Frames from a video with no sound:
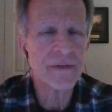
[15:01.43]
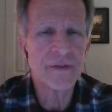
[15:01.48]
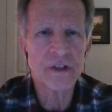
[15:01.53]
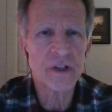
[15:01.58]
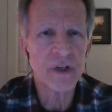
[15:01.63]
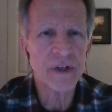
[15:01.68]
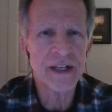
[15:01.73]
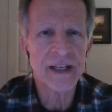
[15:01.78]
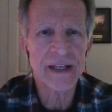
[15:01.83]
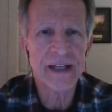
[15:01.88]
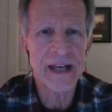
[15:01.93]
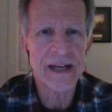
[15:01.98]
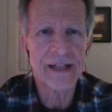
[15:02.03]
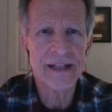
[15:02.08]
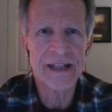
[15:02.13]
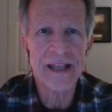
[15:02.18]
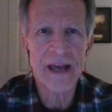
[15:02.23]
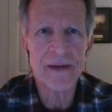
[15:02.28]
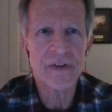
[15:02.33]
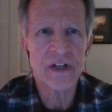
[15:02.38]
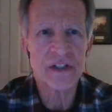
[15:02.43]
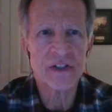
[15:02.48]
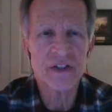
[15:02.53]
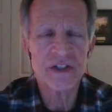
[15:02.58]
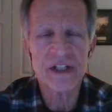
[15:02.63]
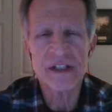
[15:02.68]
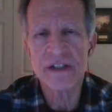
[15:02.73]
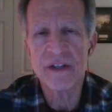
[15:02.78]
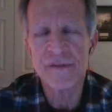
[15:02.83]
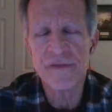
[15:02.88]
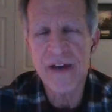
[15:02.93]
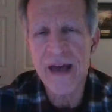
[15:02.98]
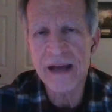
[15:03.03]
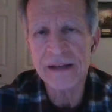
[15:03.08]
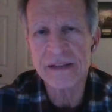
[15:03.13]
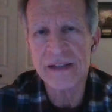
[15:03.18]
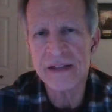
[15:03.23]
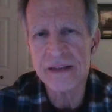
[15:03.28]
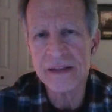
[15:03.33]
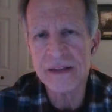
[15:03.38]
even looking at any of the evidence, just the
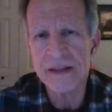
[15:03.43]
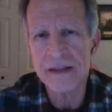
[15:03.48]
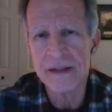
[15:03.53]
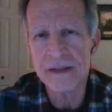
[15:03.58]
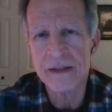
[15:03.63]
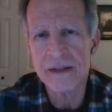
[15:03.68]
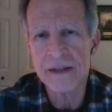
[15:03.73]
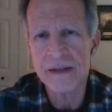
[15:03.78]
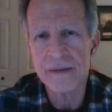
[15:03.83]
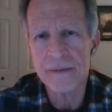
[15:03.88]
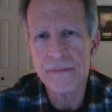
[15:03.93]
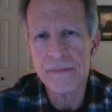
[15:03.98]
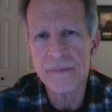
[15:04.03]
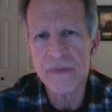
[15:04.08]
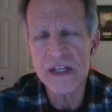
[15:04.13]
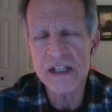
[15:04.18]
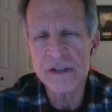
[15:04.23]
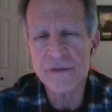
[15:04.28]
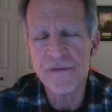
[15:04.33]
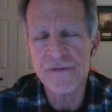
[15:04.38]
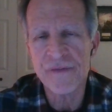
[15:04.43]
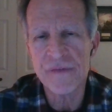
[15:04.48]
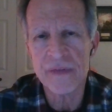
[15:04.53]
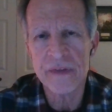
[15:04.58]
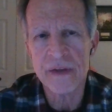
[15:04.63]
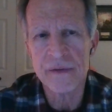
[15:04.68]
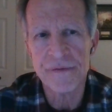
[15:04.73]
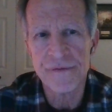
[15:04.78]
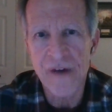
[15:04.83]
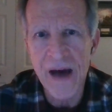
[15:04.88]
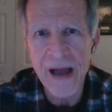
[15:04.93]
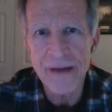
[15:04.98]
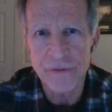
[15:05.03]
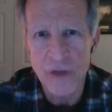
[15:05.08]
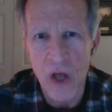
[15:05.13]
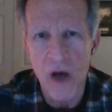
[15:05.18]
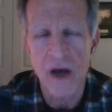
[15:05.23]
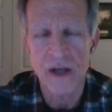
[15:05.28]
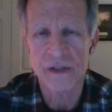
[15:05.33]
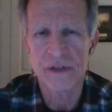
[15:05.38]
fact that these
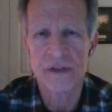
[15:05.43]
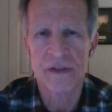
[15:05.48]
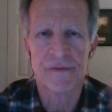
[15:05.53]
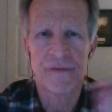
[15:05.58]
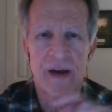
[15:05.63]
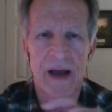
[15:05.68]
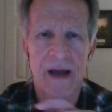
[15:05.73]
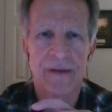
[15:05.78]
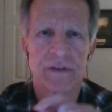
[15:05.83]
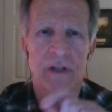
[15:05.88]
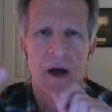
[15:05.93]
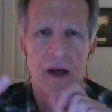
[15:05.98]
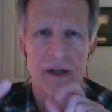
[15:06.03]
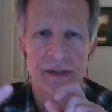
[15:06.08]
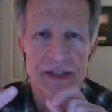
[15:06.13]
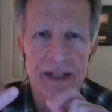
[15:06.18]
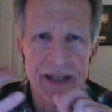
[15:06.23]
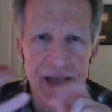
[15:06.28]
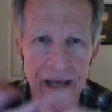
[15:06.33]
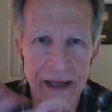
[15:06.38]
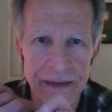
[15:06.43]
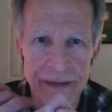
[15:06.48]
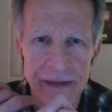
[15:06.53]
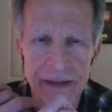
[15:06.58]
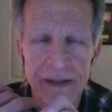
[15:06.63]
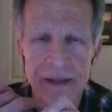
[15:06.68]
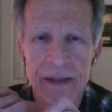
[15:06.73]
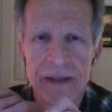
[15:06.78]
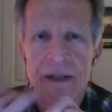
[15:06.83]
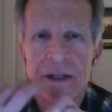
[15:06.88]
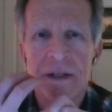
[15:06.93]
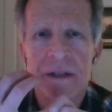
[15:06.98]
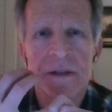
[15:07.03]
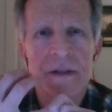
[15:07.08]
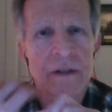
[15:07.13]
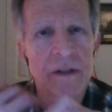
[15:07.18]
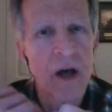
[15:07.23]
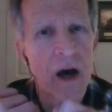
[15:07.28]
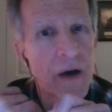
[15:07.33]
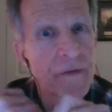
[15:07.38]
five laws, the five laws again,
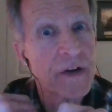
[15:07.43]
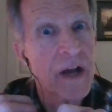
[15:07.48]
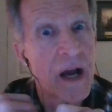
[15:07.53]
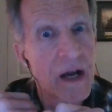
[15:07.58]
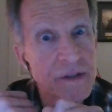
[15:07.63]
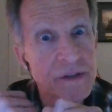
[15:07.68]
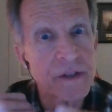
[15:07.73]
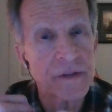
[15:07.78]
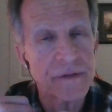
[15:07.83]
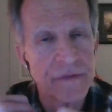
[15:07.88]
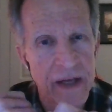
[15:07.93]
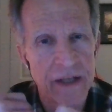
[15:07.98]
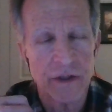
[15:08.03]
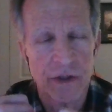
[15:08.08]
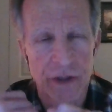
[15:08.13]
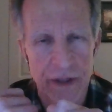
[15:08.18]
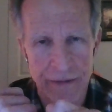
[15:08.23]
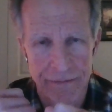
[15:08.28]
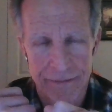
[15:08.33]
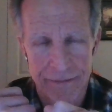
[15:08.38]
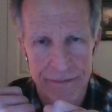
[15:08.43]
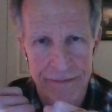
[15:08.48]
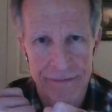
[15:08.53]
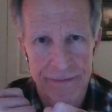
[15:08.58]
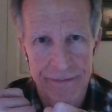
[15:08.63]
the law of conservation,